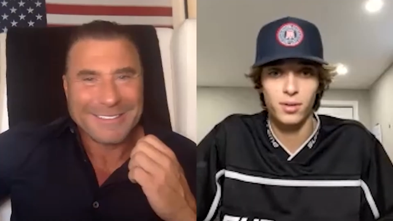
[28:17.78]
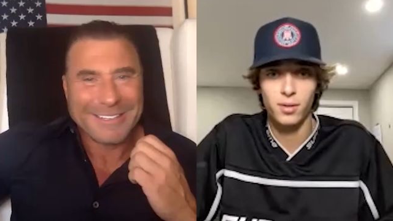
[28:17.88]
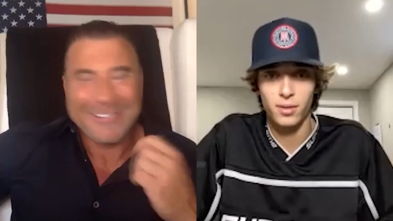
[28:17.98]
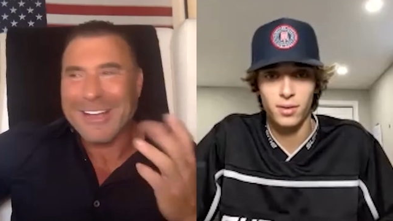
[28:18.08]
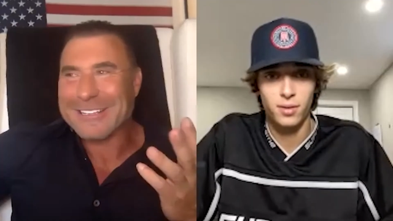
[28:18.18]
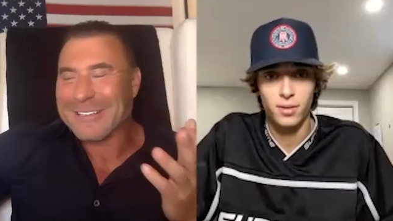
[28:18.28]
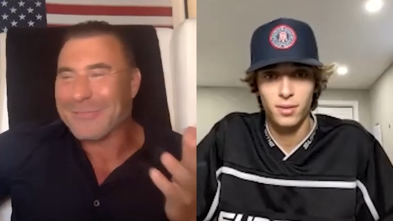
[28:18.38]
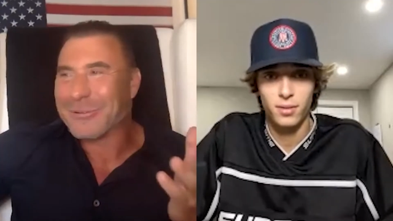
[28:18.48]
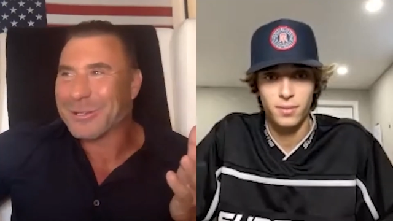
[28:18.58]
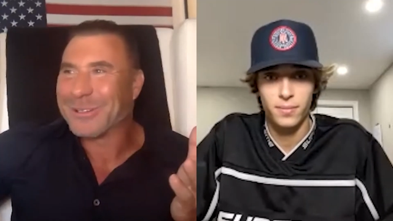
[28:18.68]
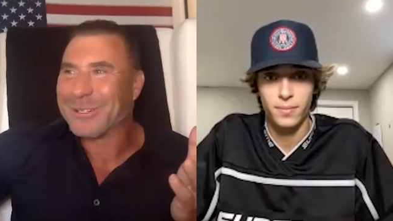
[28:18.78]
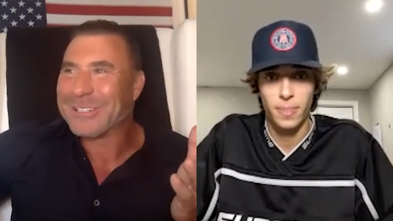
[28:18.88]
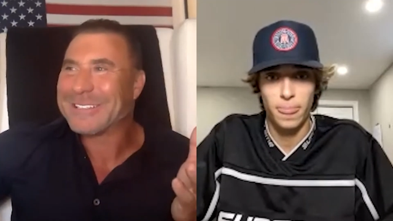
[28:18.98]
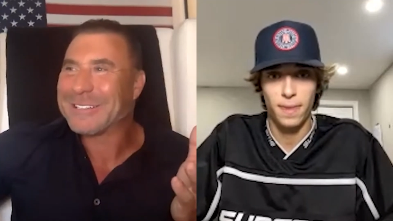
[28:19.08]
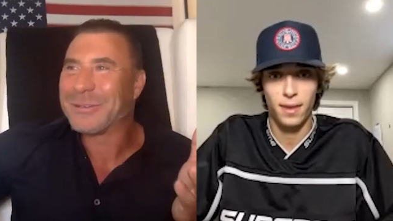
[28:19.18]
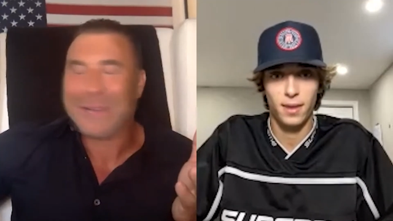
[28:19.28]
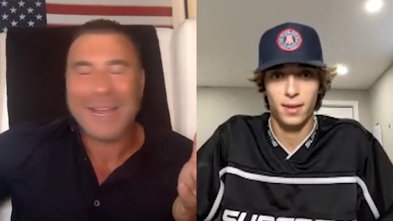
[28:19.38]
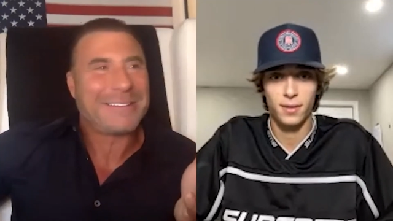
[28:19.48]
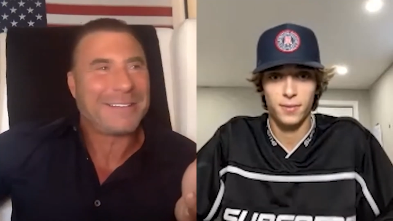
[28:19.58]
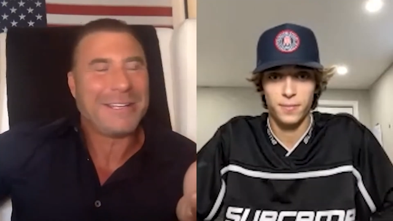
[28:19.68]
Speaker 1: you guys were listening to an
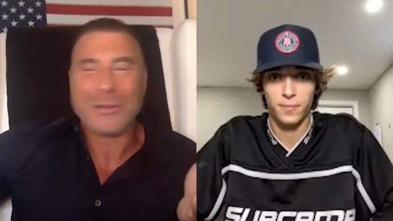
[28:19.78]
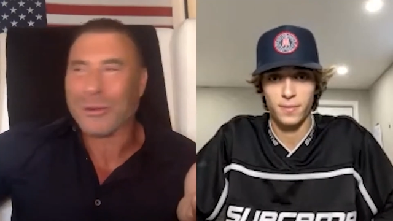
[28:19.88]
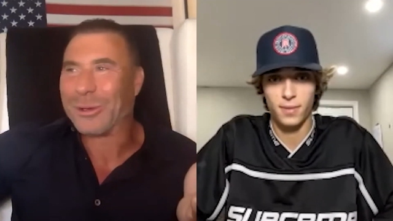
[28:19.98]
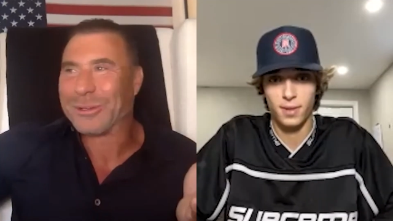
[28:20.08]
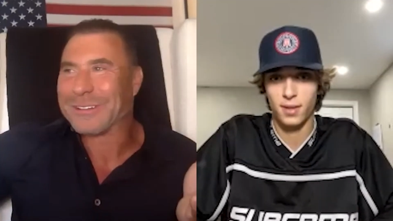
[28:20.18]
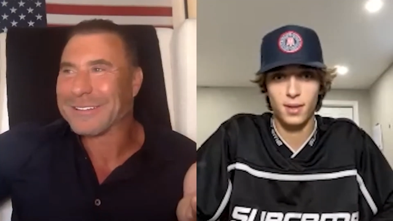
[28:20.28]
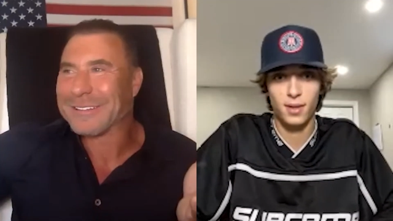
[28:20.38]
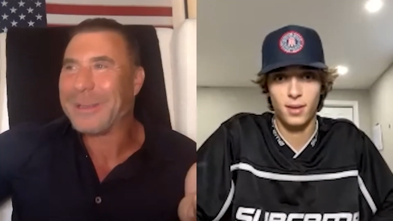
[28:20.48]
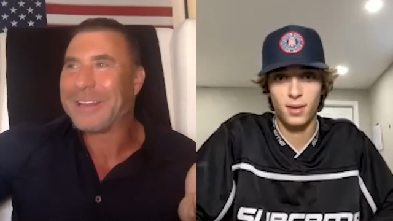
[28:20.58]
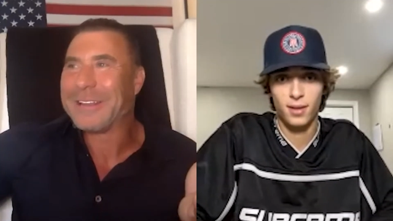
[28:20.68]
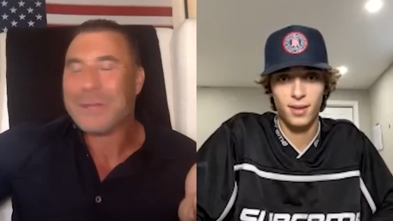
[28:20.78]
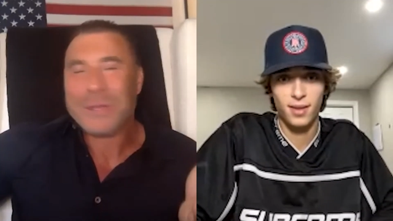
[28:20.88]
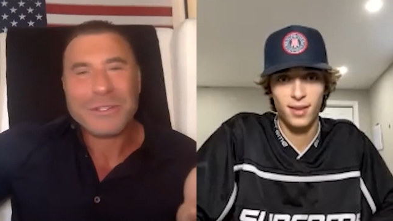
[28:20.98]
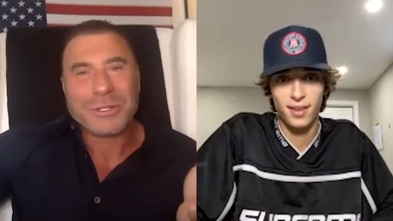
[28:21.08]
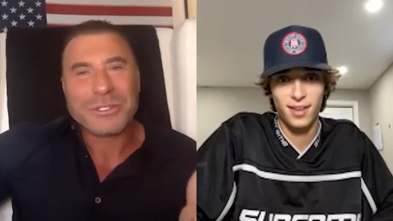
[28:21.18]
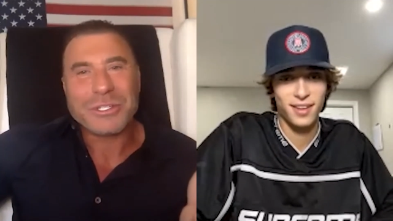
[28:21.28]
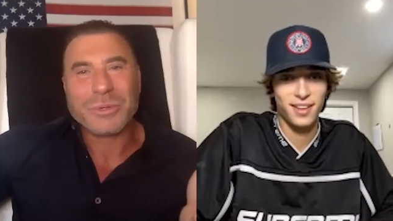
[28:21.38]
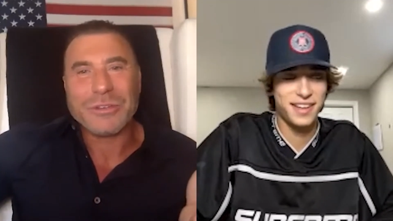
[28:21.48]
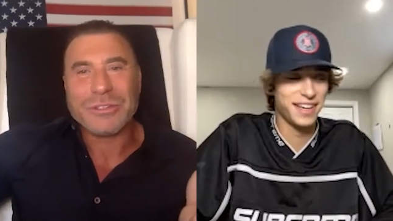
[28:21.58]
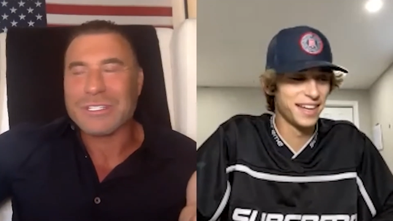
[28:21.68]
18 year old I mean, so just
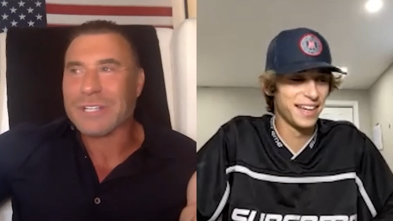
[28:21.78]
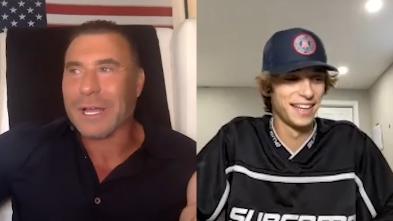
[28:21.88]
what you, said,